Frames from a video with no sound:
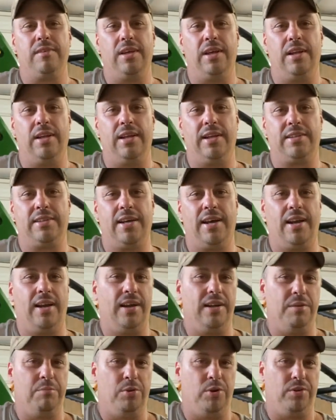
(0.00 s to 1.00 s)
And that's kind of
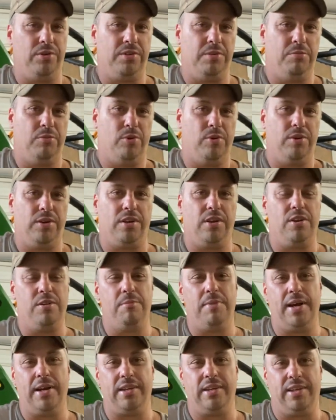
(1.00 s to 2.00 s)
like the bulletin board. It goes
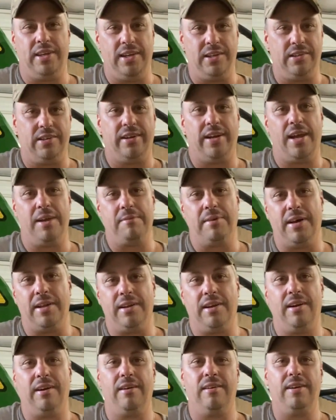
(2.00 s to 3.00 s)
back to getting your name out
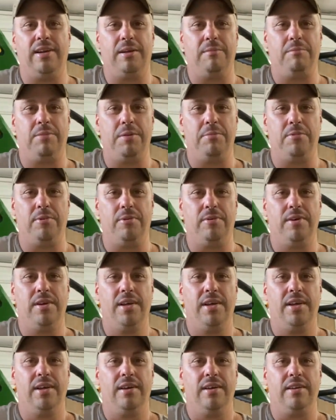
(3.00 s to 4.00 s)
there and people
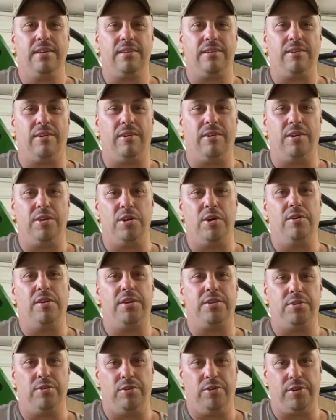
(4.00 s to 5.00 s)
starting to know
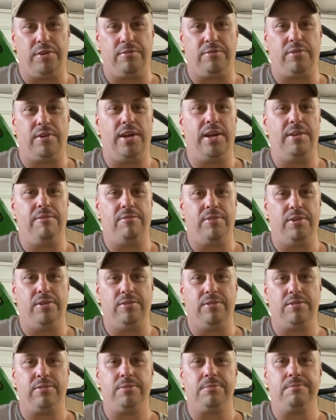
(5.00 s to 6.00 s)
that you're looking for hay
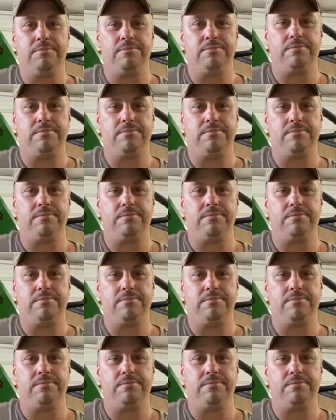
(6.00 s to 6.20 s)
fields.